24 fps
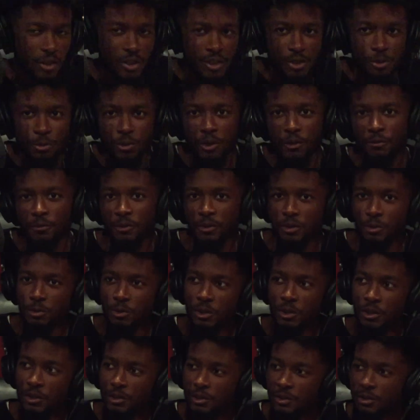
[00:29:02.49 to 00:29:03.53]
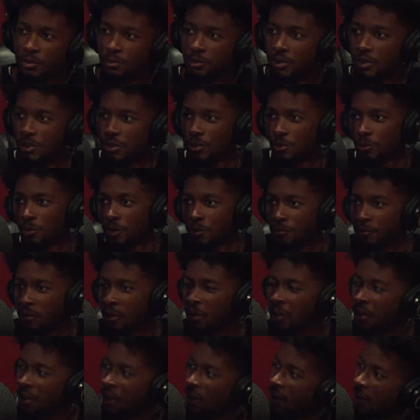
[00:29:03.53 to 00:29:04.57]
two different. You get two different.
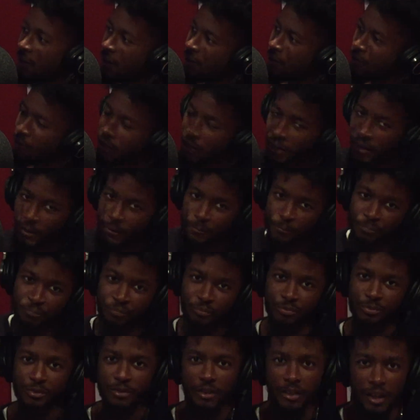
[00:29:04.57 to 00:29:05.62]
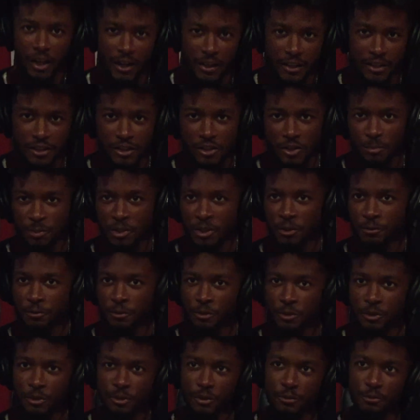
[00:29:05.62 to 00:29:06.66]
I ain't gonna lie. I guess I'm speaking
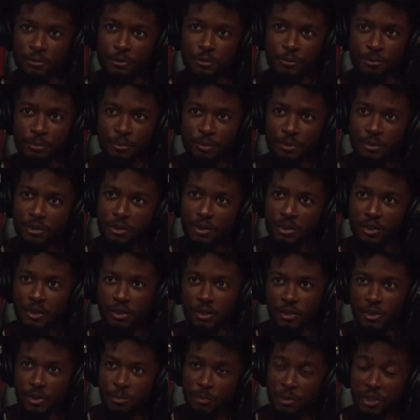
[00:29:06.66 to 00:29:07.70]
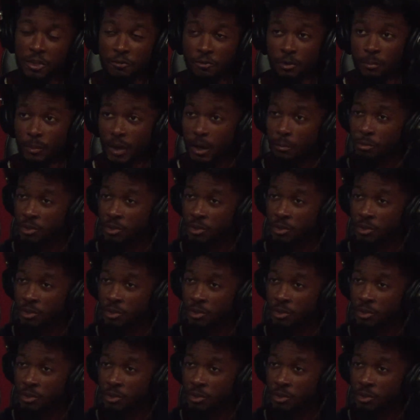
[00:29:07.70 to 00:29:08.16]
from my